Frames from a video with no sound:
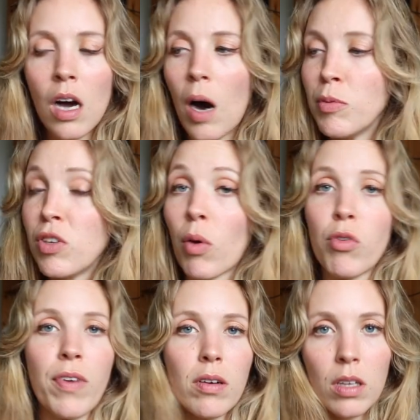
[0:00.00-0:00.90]
Obviously I
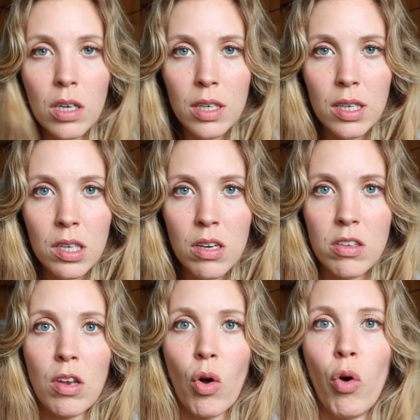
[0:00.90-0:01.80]
was very lucky
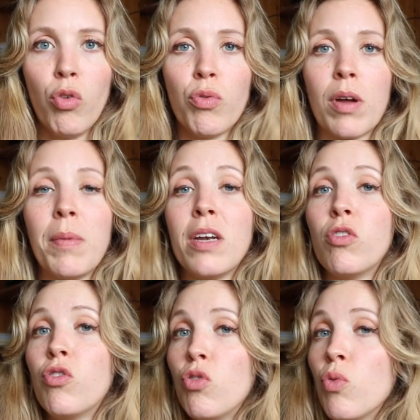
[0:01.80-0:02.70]
because it also
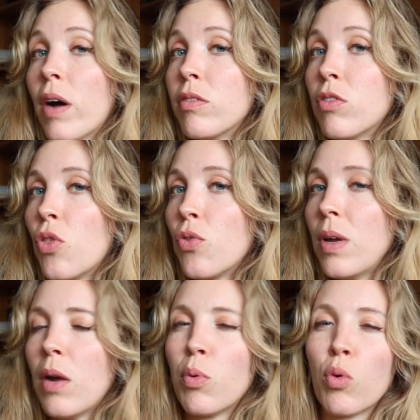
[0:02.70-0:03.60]
recommended two out of the
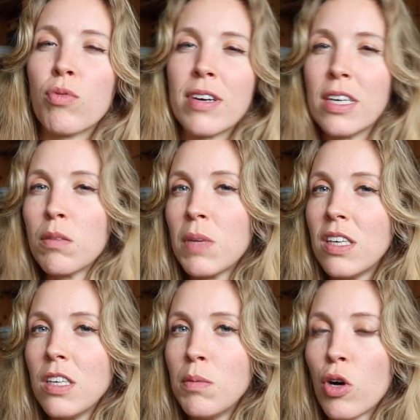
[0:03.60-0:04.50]
three that were already on my
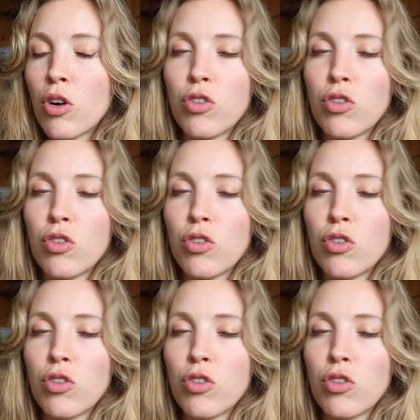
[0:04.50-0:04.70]
TBR,